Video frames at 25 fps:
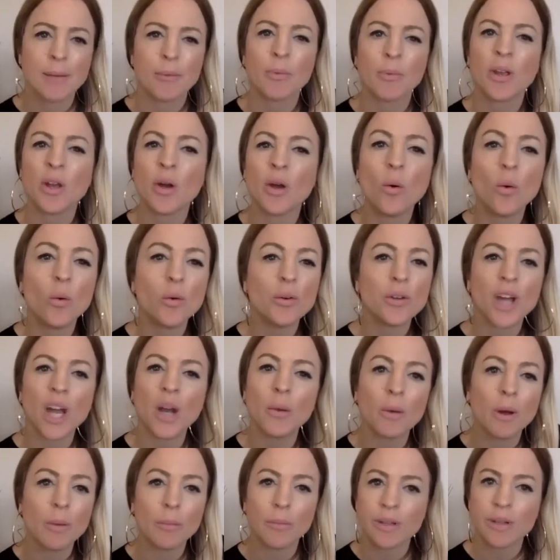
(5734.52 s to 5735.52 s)
We all know
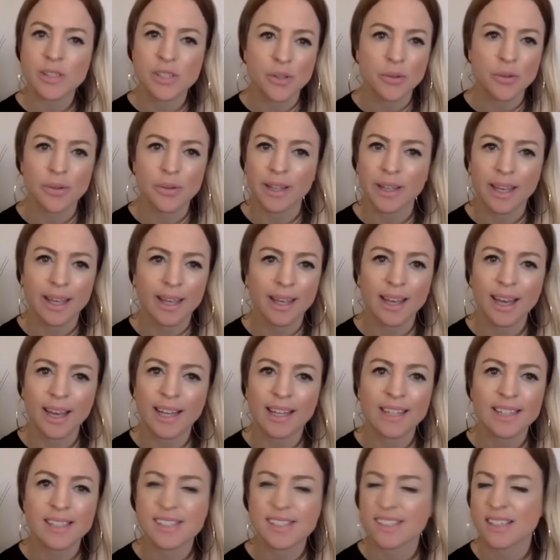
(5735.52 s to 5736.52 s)
when we're doing it and
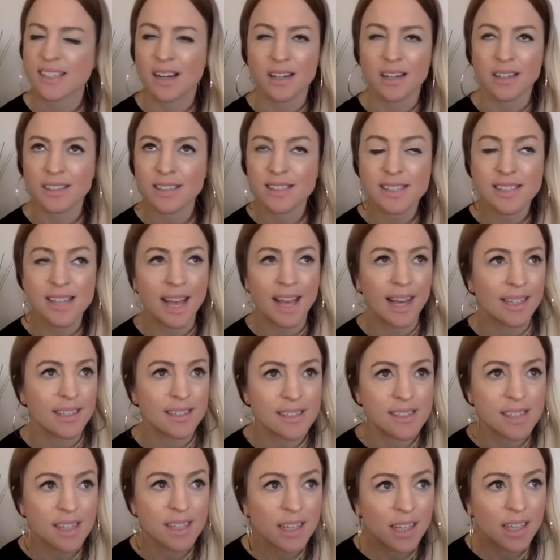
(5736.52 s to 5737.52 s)
it sucks and
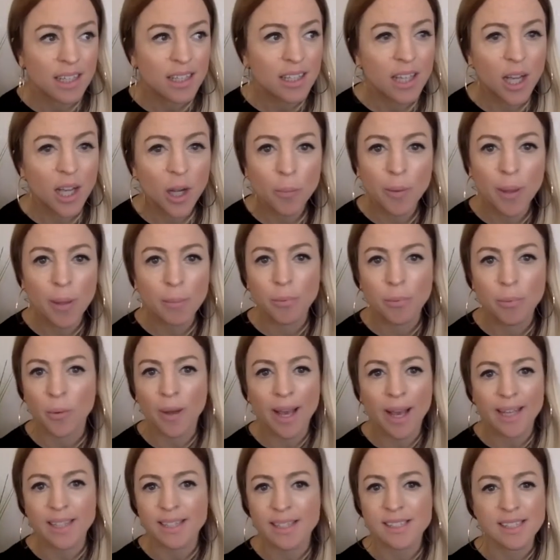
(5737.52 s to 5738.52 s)
young people
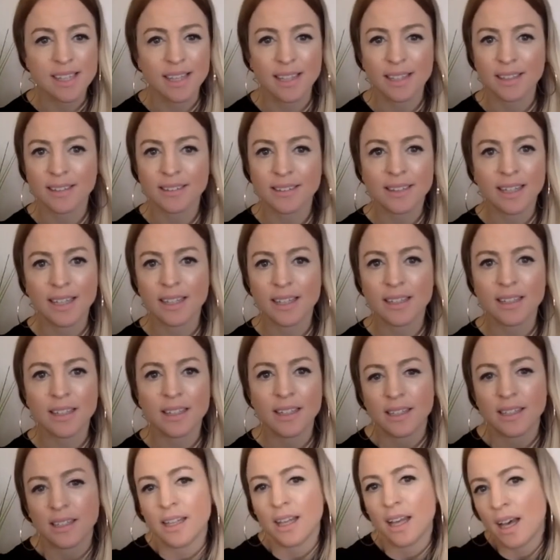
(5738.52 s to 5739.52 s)
hate it.
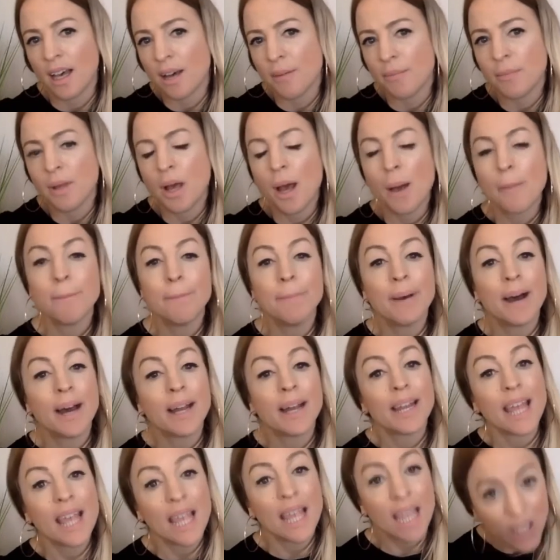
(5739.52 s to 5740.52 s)

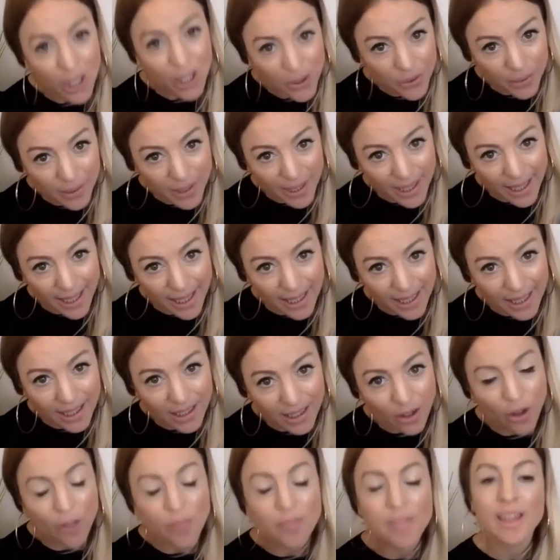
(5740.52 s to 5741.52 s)
But
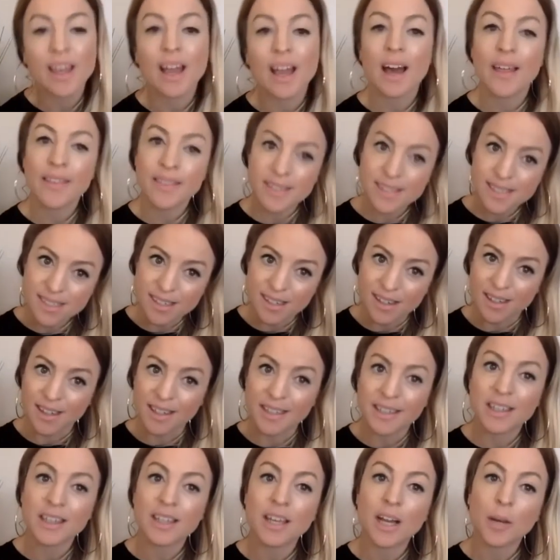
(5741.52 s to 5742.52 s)
equally, on the other
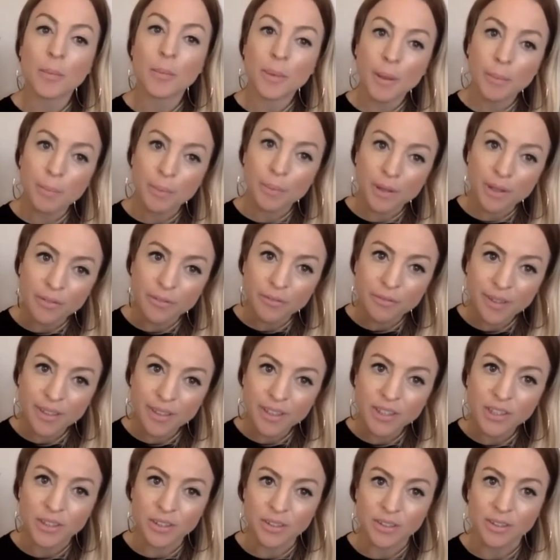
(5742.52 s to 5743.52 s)
side, young people are
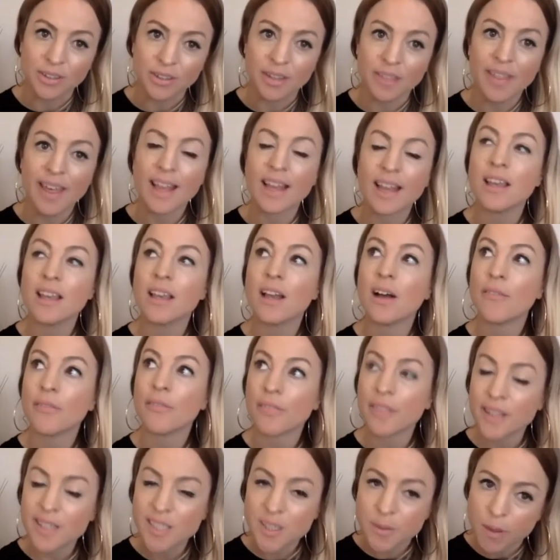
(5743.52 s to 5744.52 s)
visual. They love
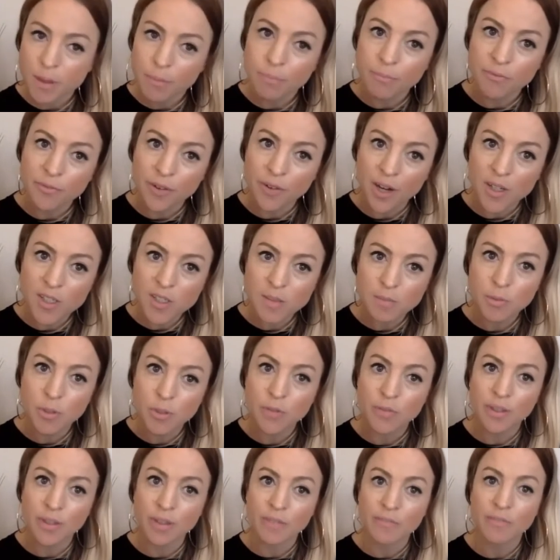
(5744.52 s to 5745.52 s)
things to be fast
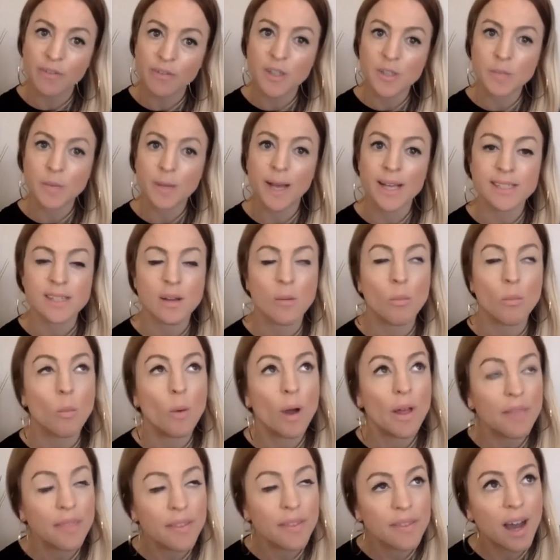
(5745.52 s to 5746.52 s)
moving and fast paced. And
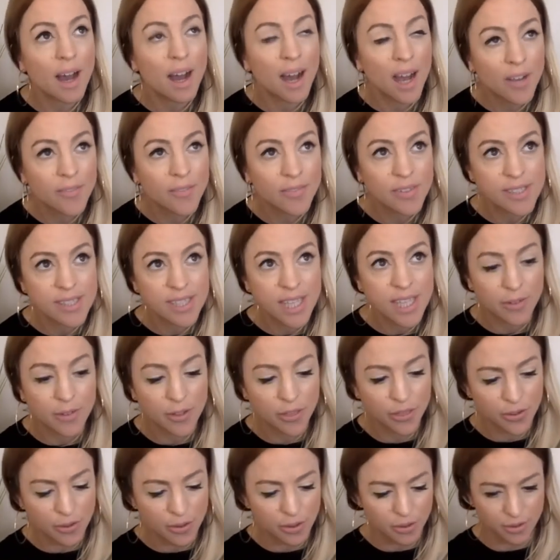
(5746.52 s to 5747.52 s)
one thing that I've
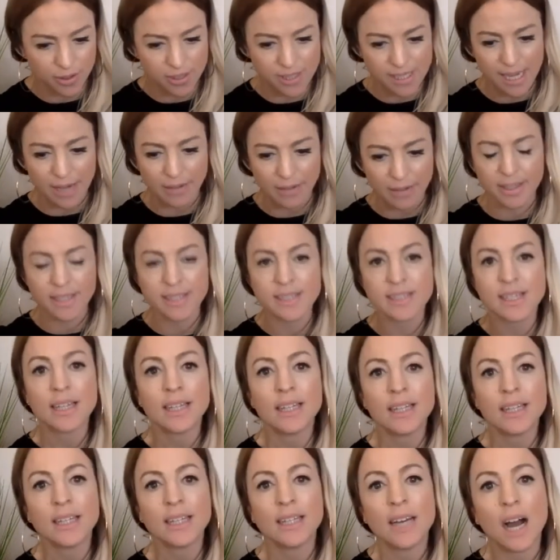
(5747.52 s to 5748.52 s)
discovered through lockdown is,
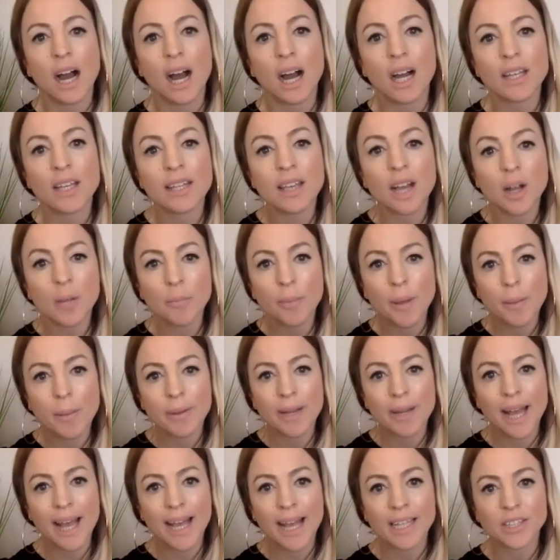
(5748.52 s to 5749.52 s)
our young people
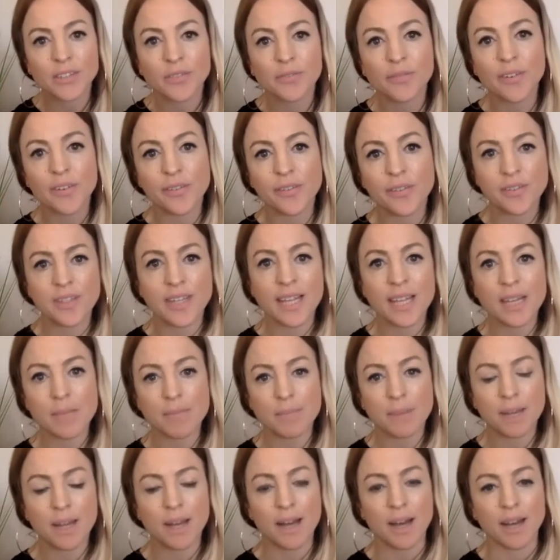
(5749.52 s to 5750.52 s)
aged 15
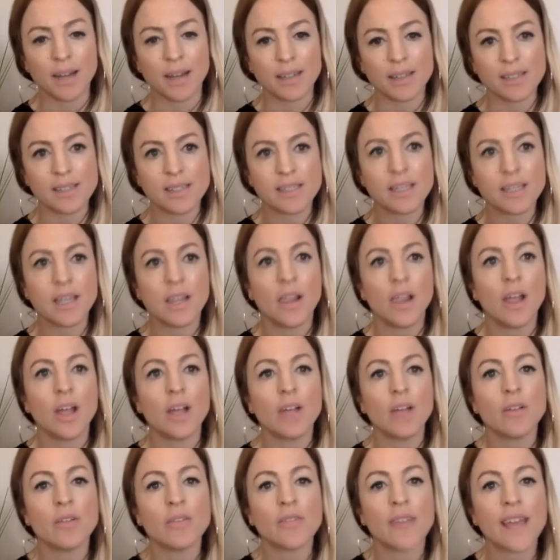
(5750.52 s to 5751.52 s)
plus,
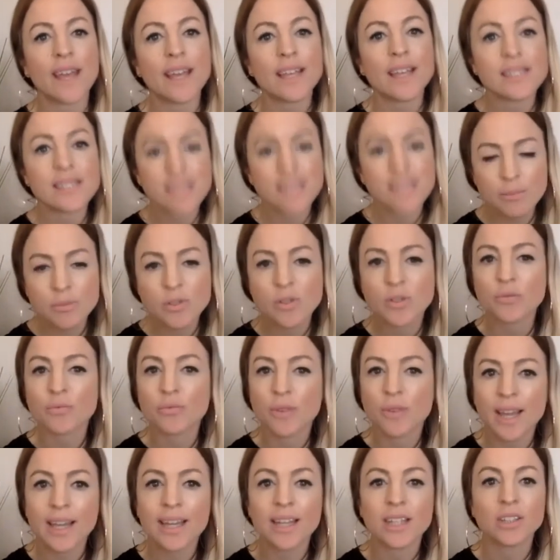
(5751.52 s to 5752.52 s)
they seem to
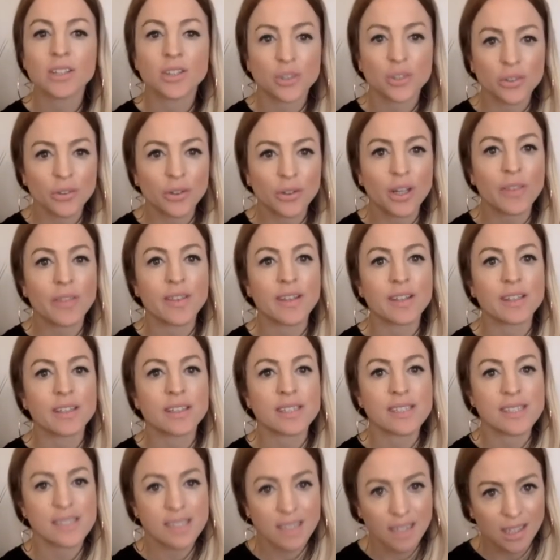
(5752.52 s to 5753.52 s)
really enjoy the
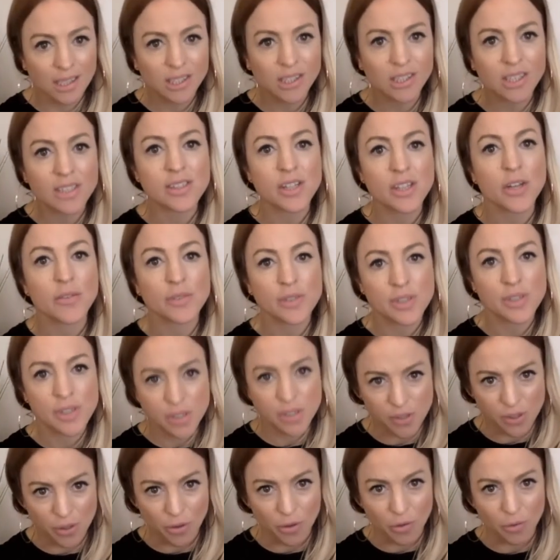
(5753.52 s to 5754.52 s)
discussions over
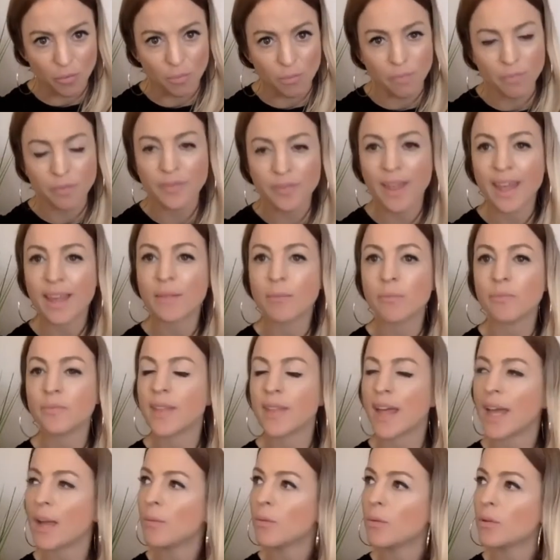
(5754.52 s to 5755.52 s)
Zoom. They
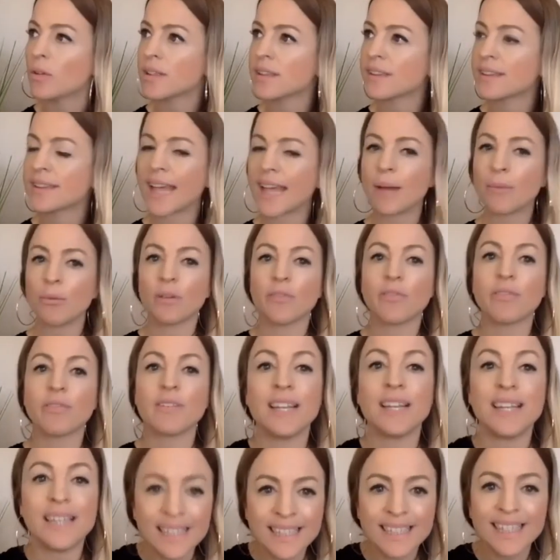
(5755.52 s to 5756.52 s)
will
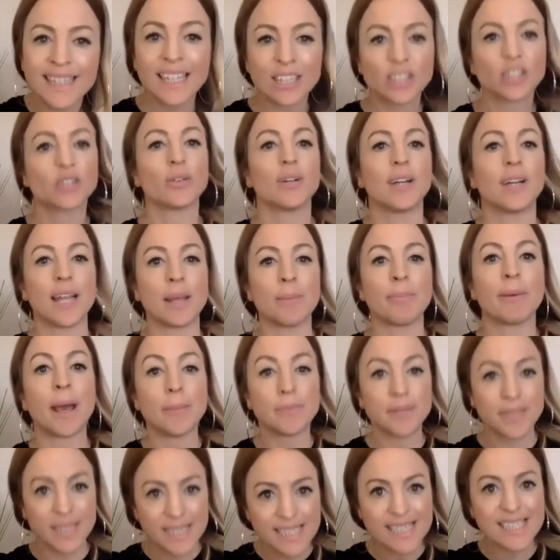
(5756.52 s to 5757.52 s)
literally be
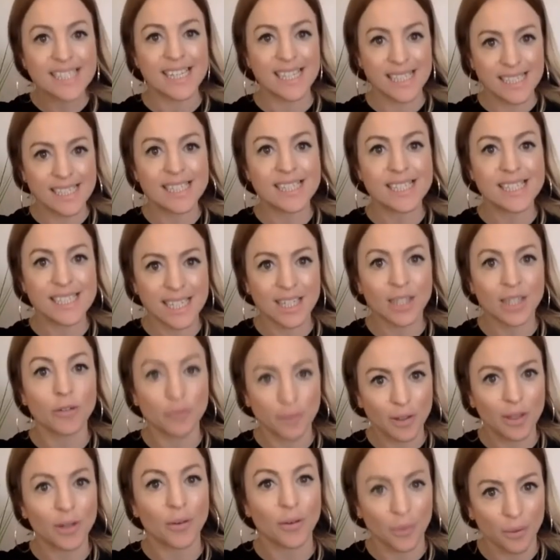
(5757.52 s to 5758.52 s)
able to sit still
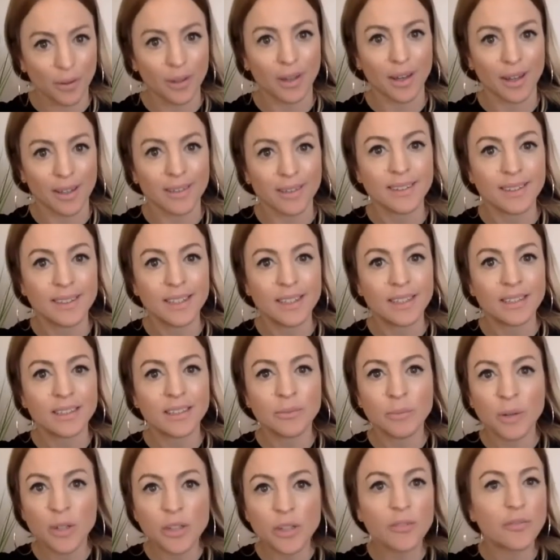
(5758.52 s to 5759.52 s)
for longer.
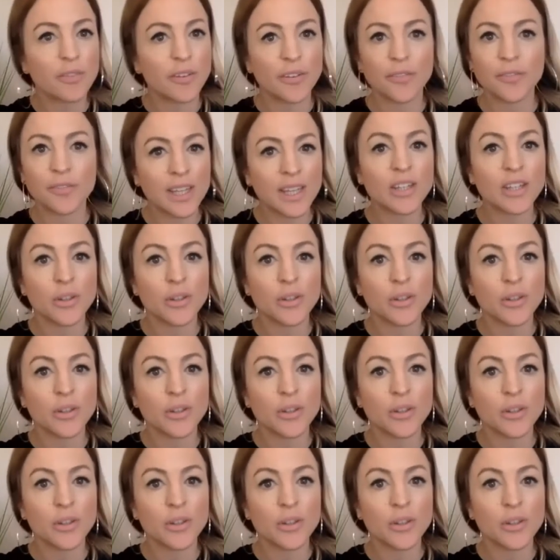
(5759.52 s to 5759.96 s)
When you're 15,